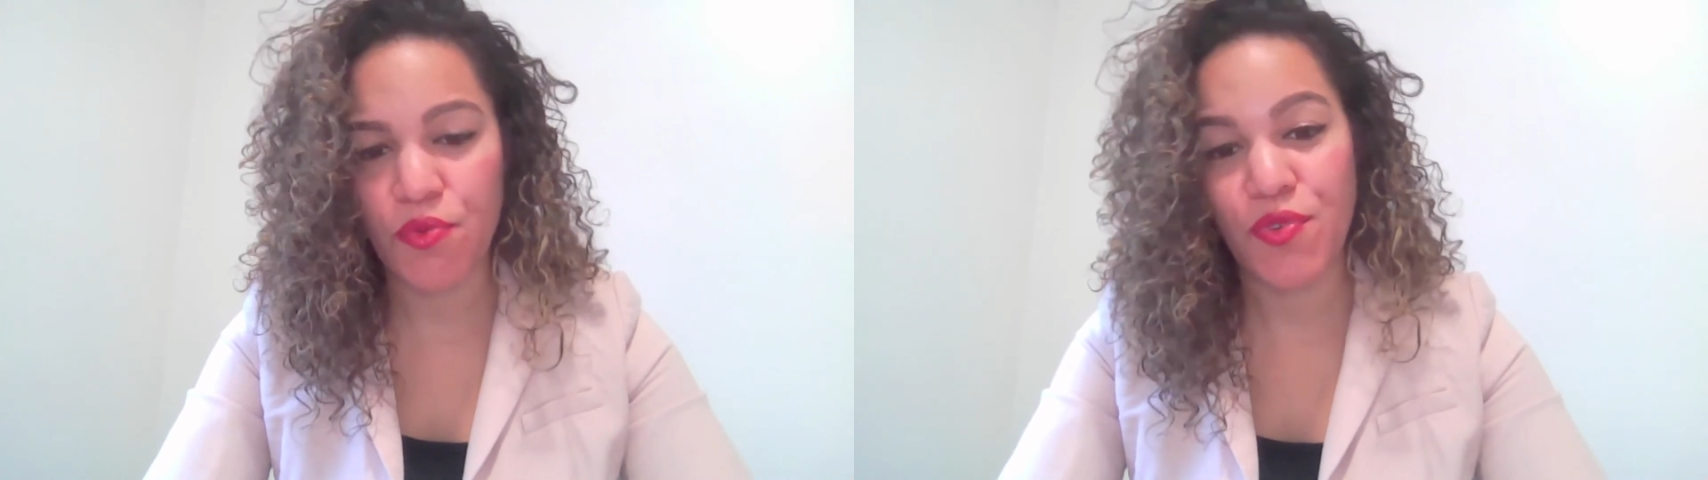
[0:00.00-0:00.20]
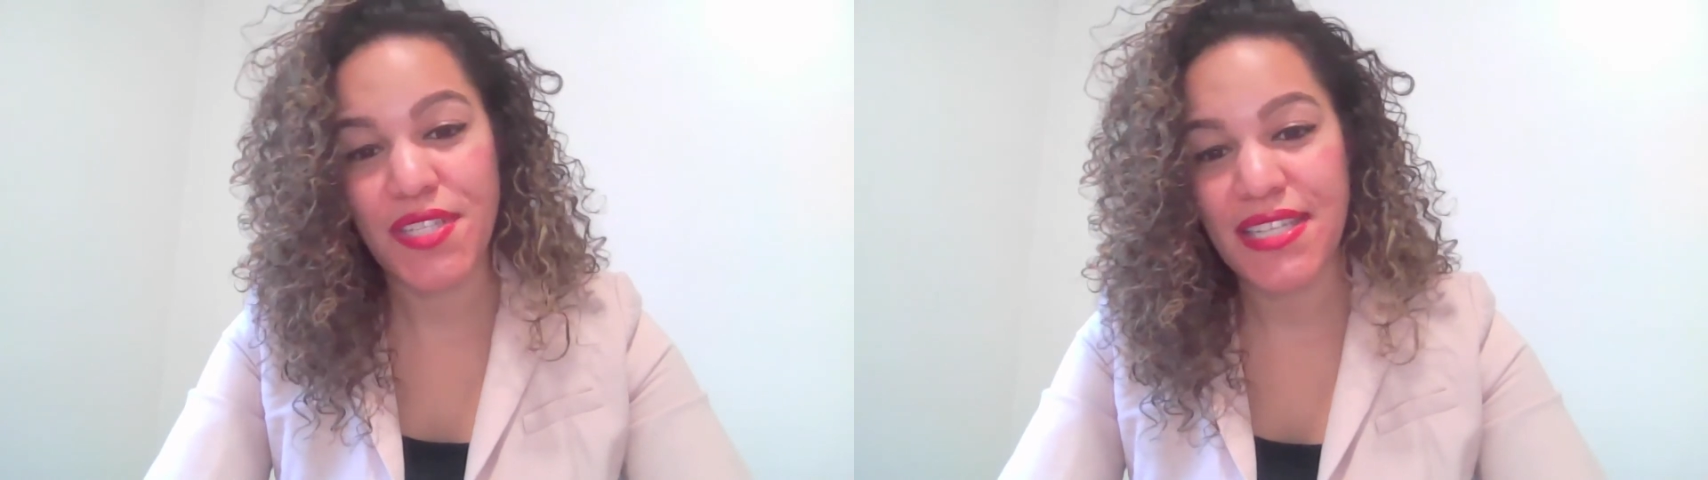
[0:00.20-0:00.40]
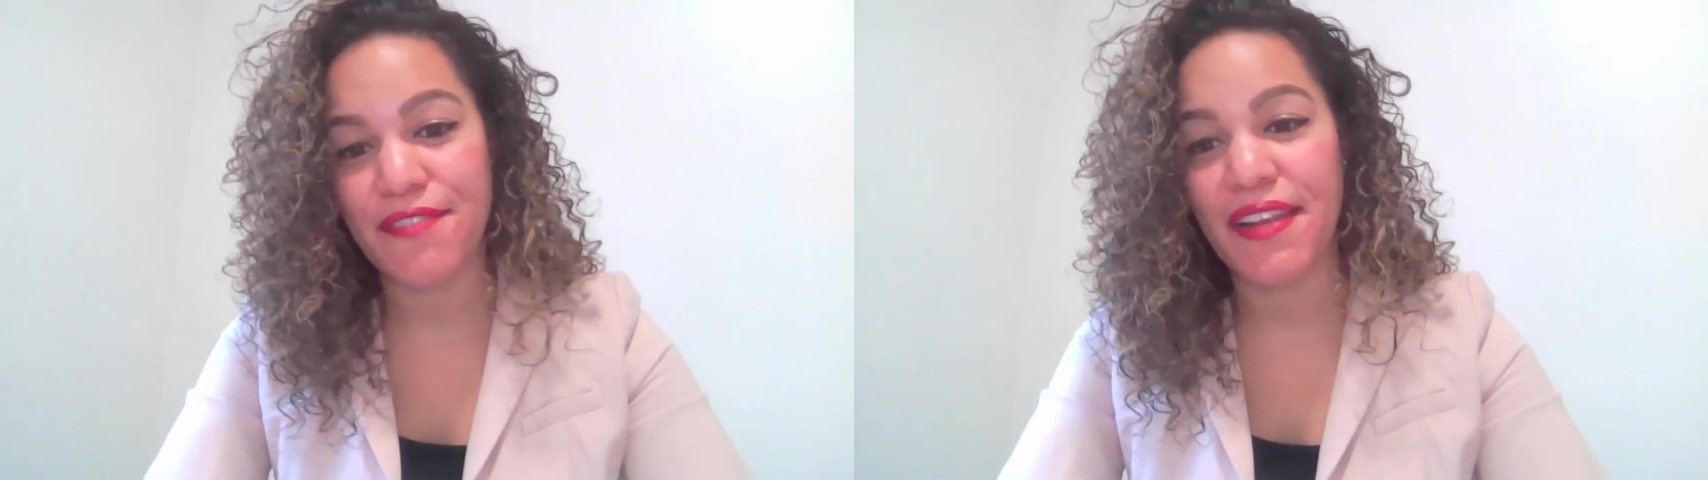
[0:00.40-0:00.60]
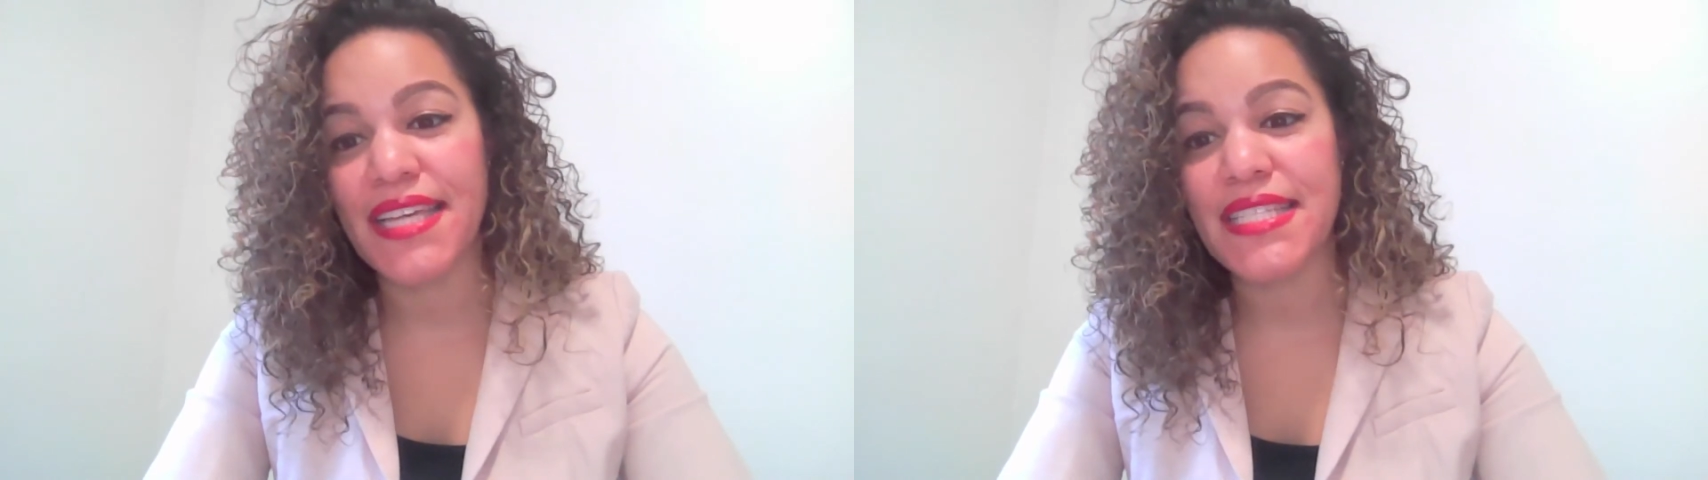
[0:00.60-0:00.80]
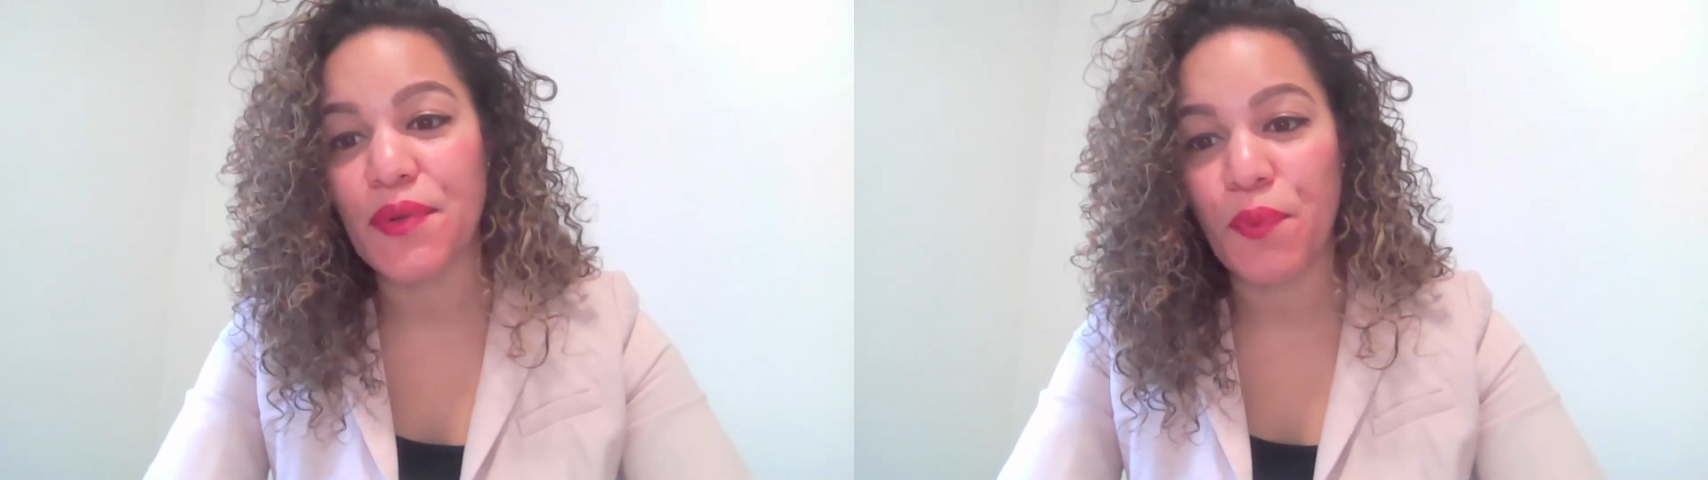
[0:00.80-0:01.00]
received less
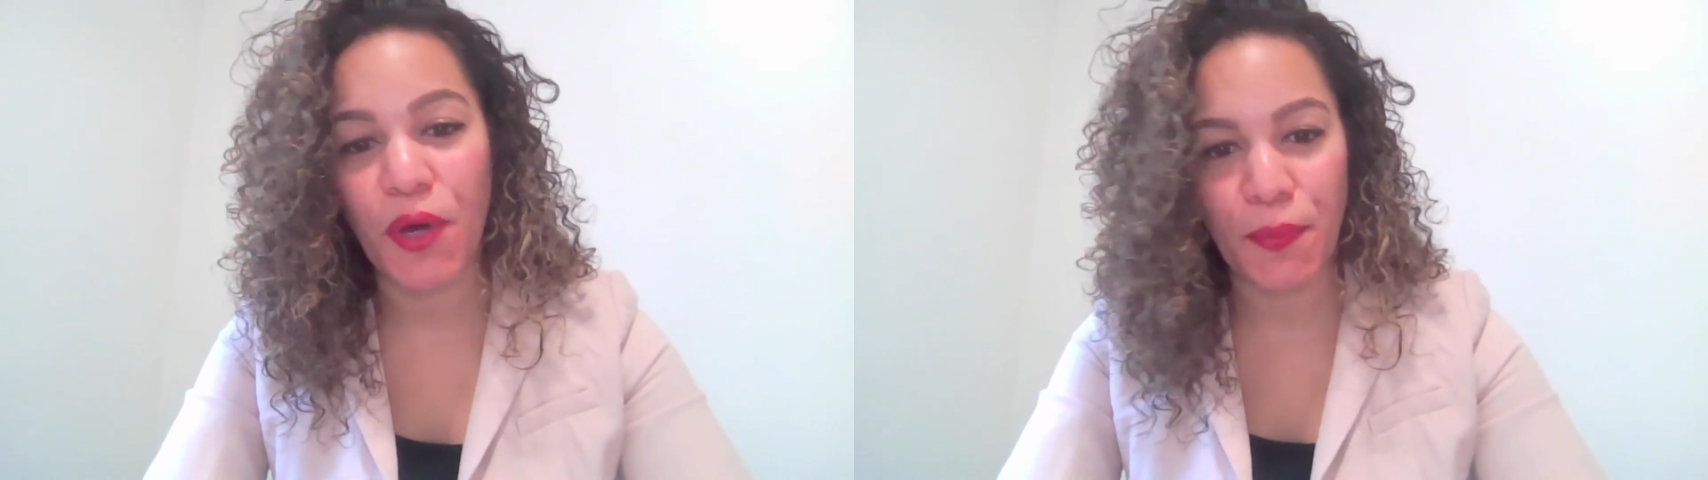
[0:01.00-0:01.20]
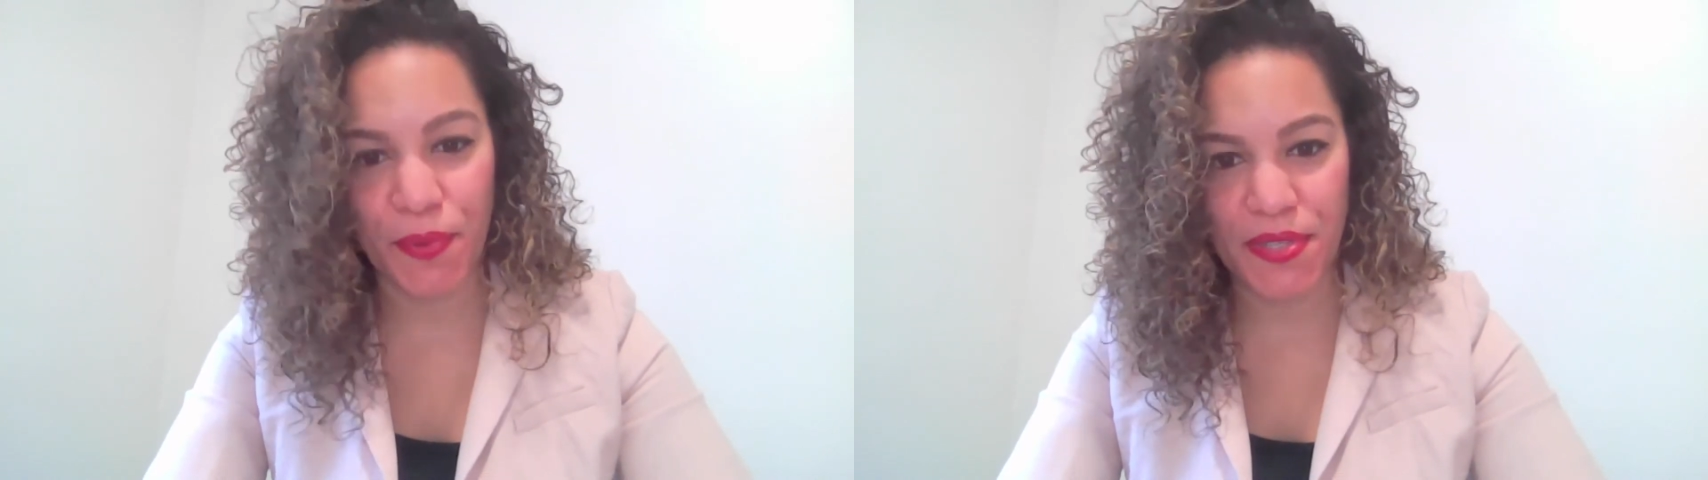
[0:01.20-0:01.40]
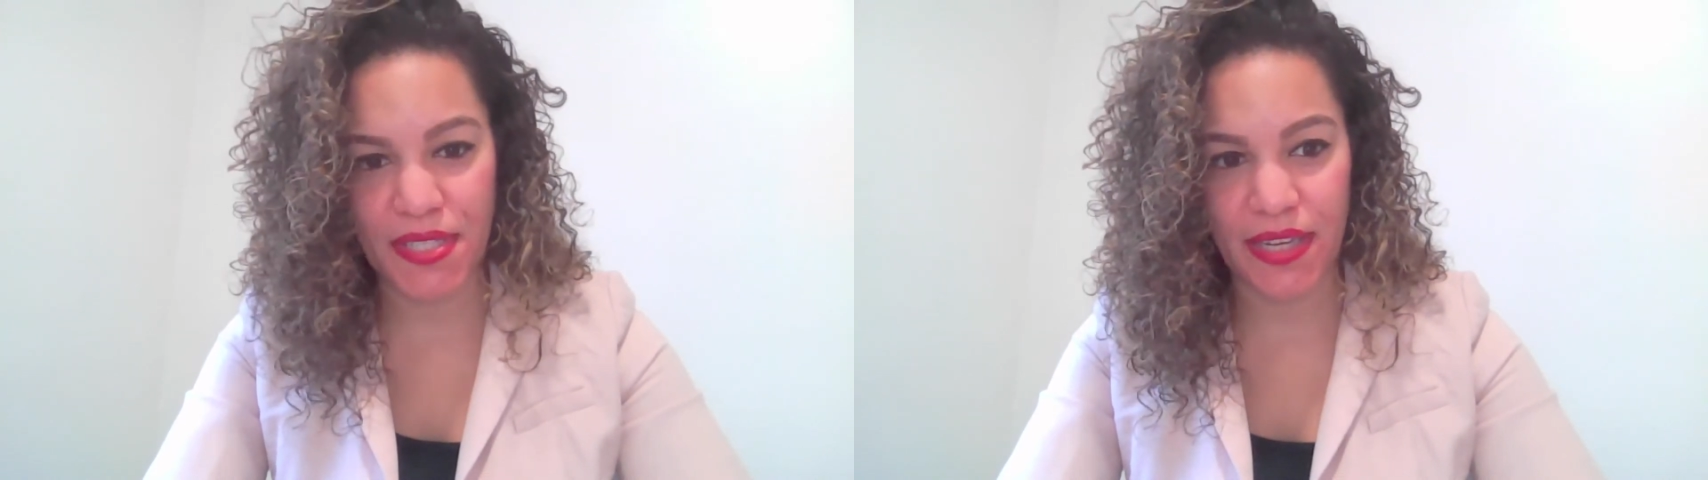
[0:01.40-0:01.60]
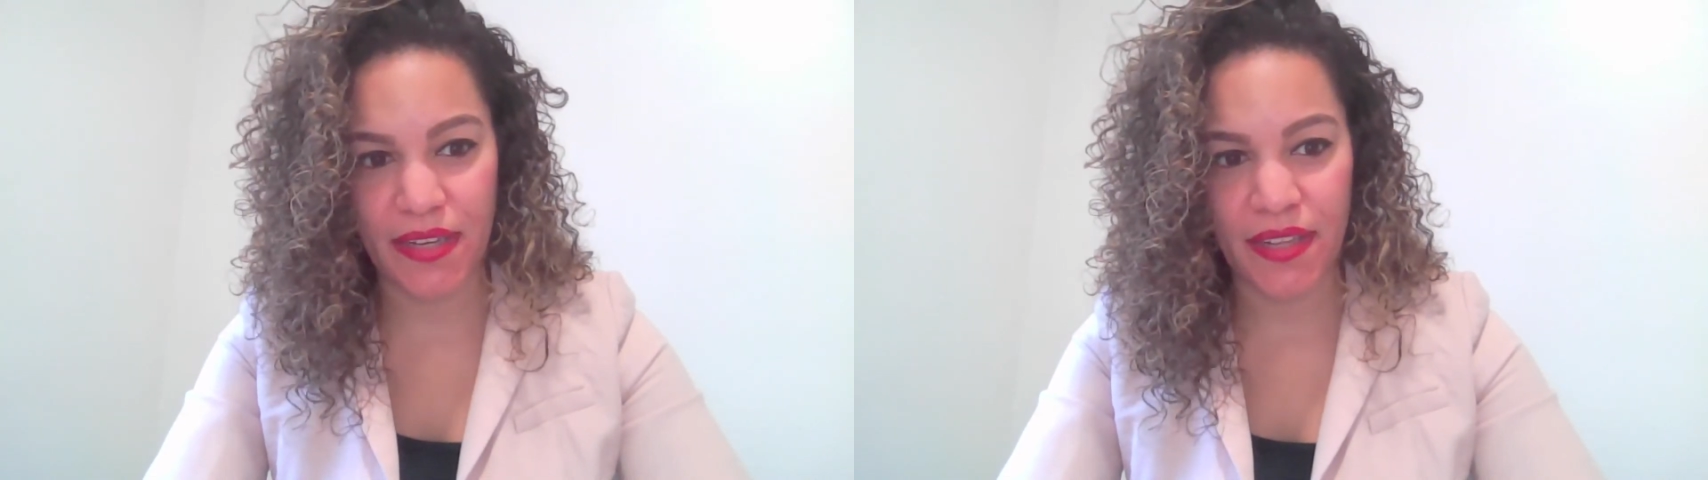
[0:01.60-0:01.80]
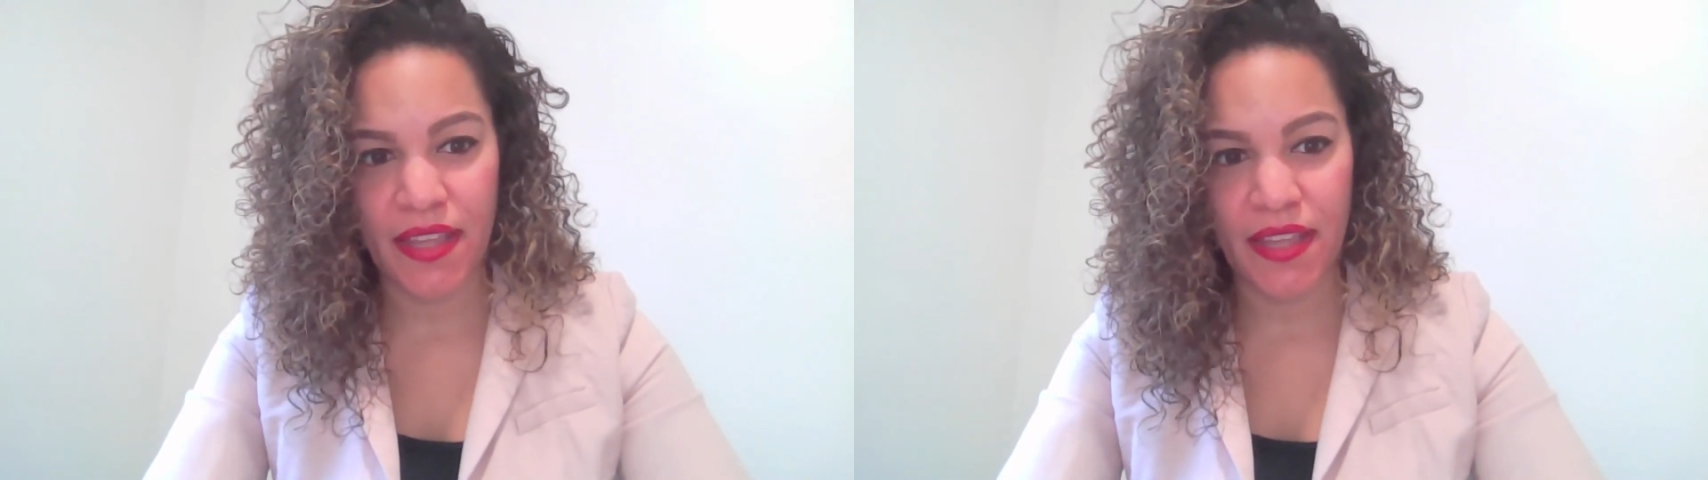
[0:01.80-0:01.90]
than 1%